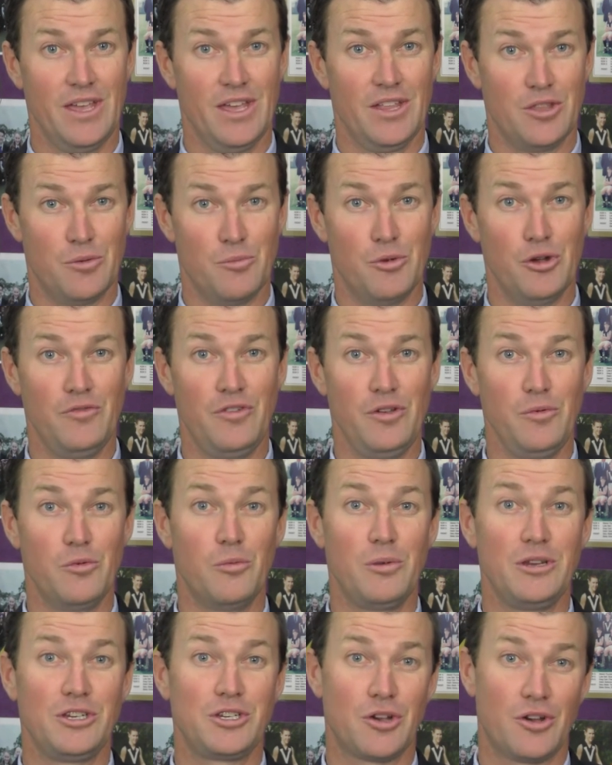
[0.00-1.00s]
The movie will
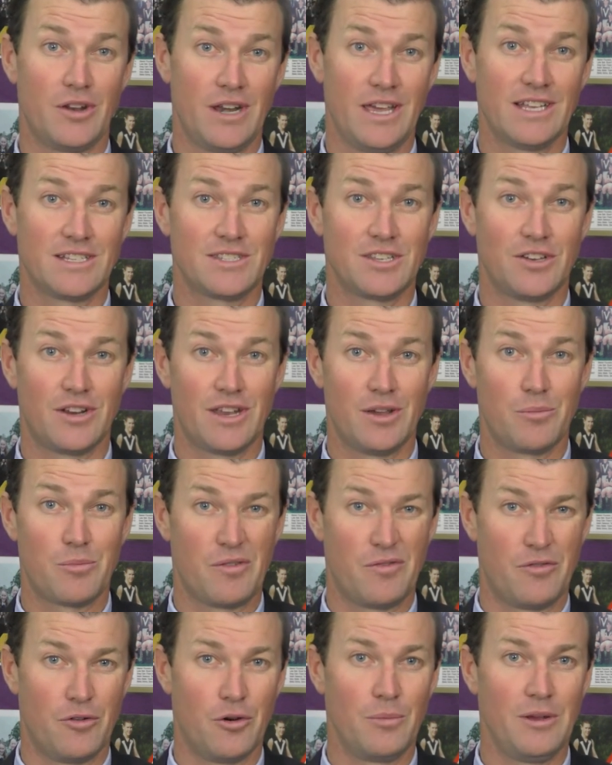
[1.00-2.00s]
be shown outside our
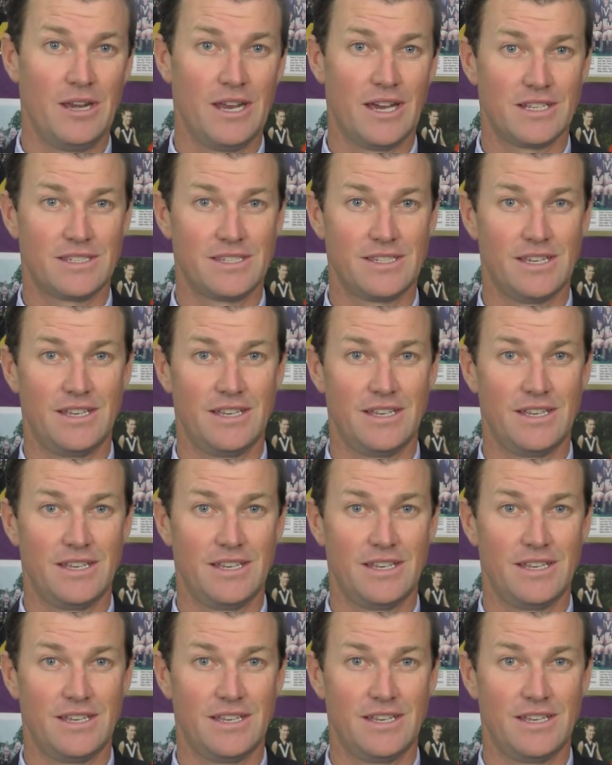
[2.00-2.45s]
Performing Arts